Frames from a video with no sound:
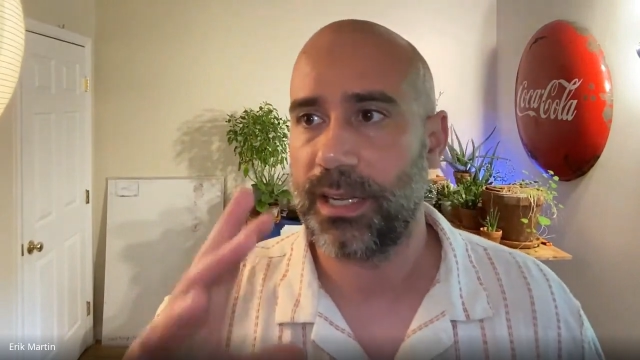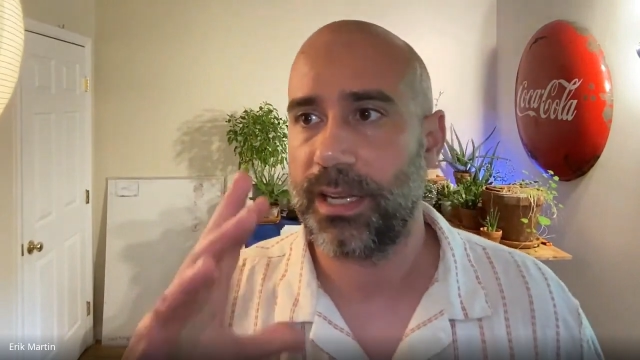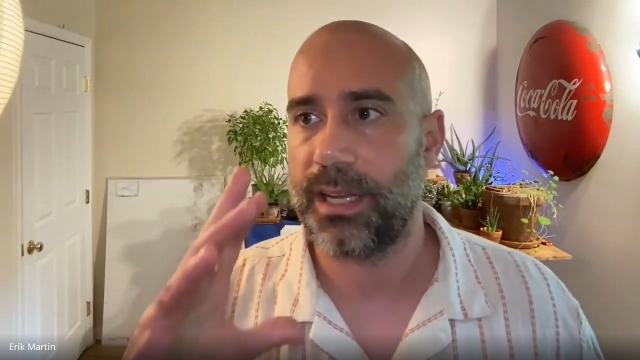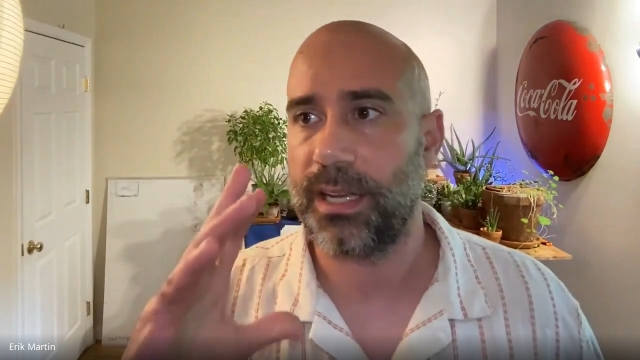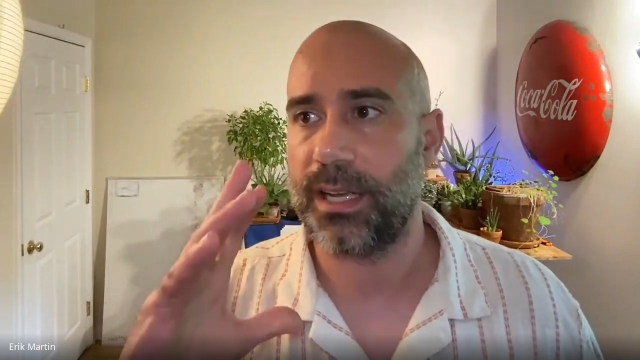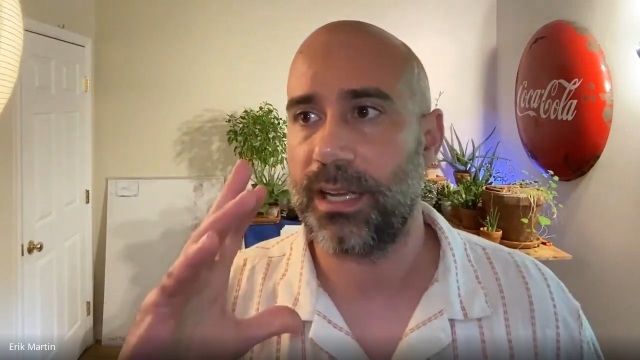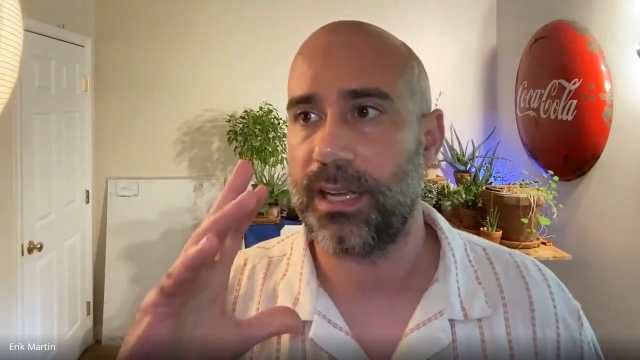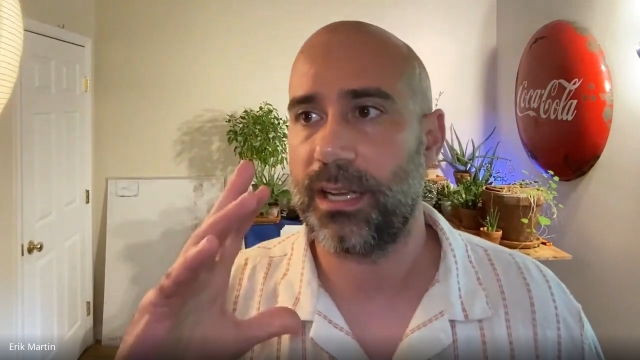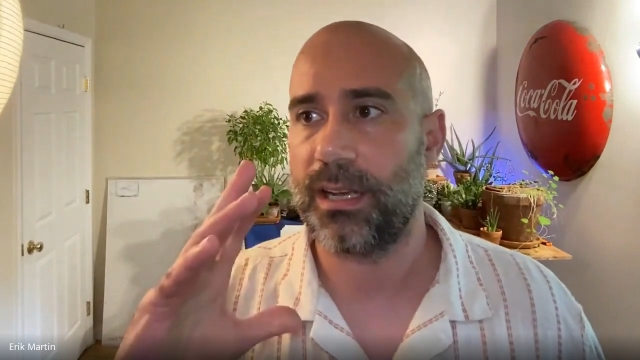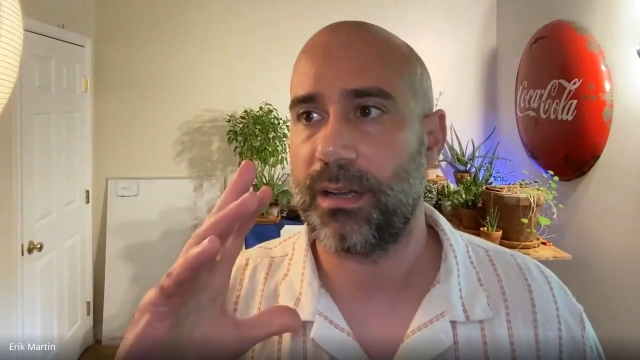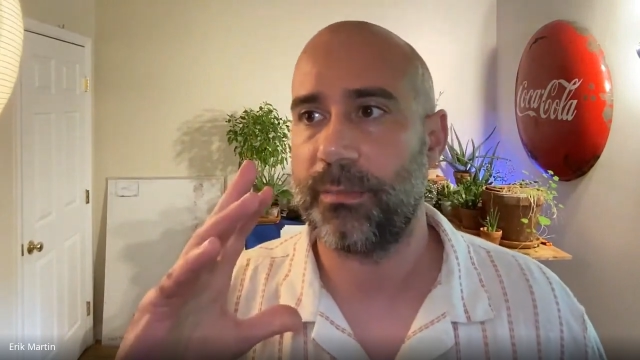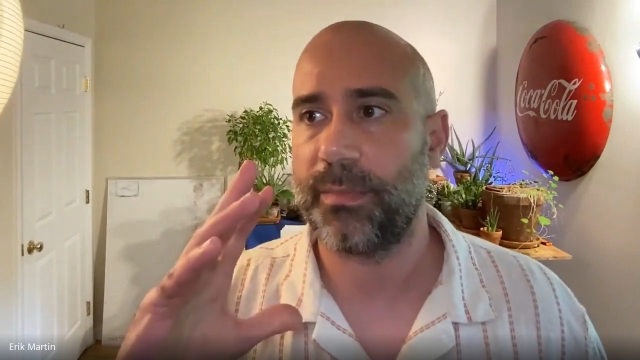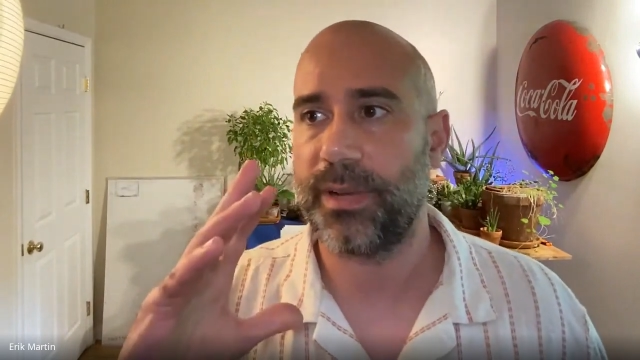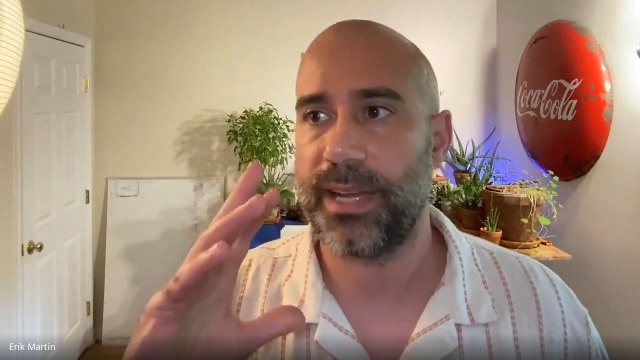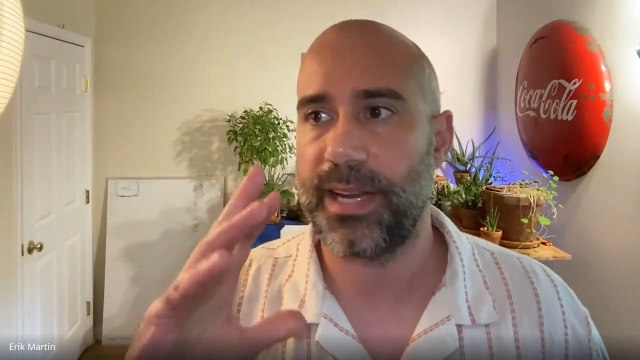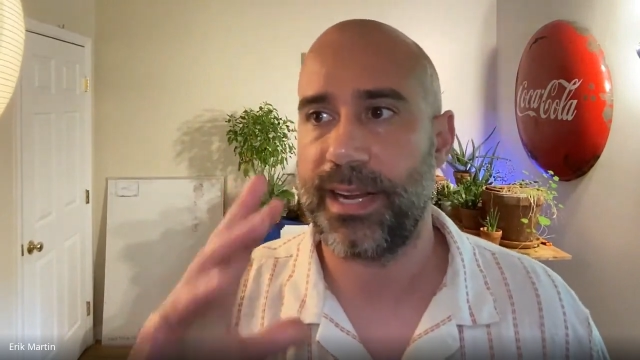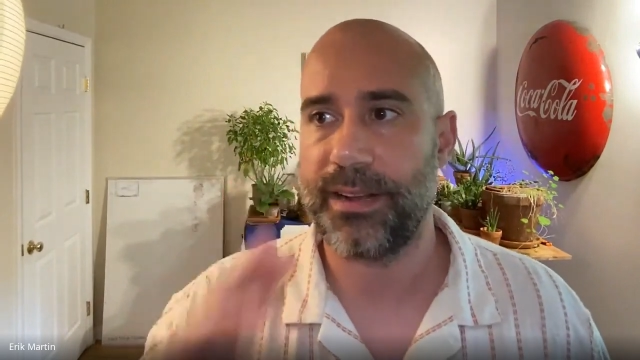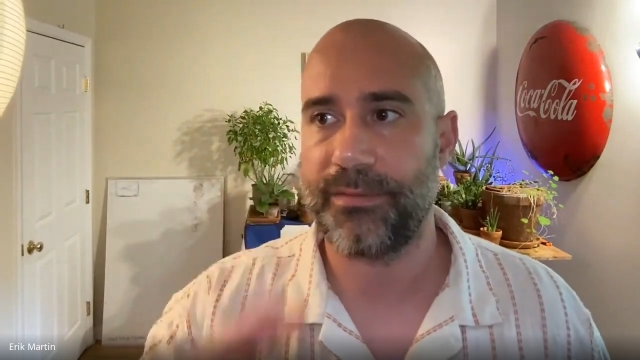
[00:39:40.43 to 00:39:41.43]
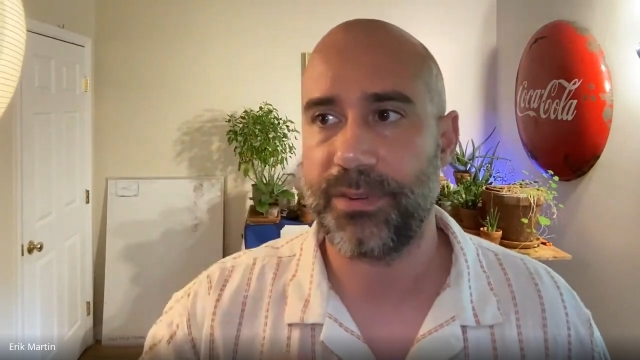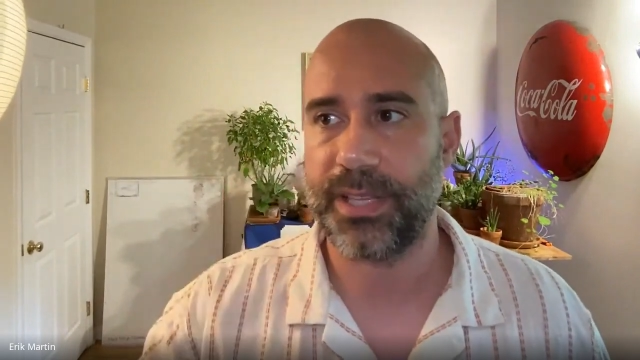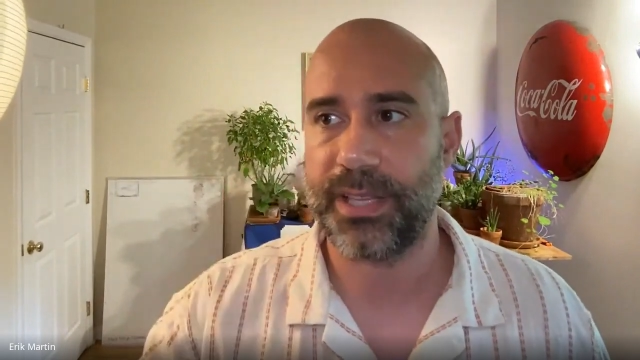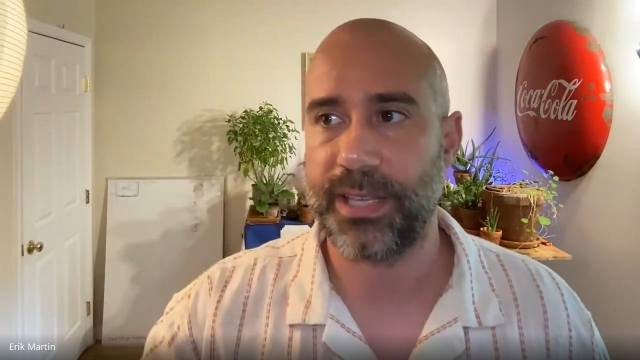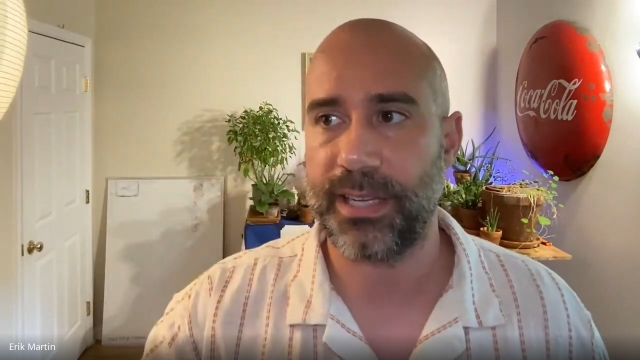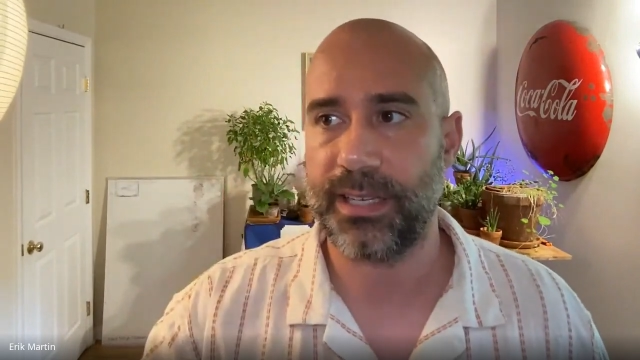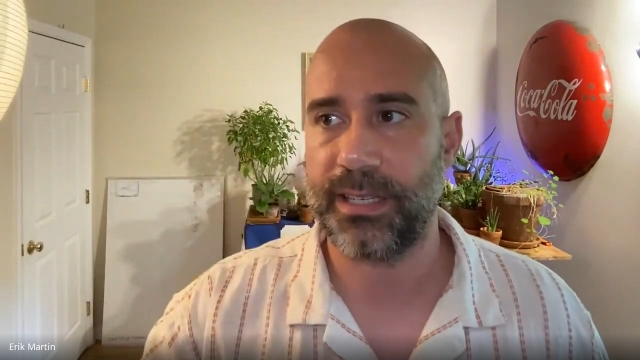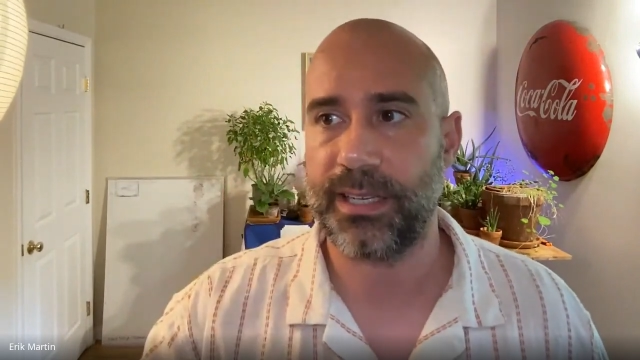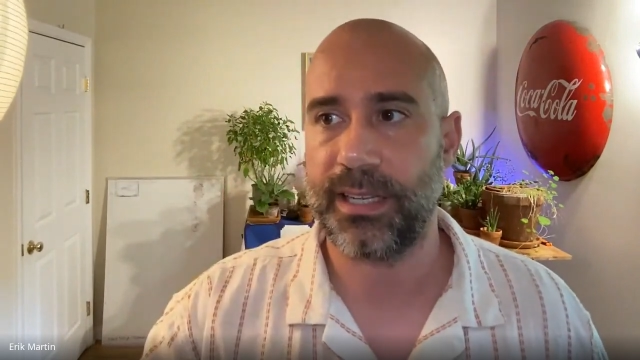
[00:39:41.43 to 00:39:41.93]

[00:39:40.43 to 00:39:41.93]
and everything.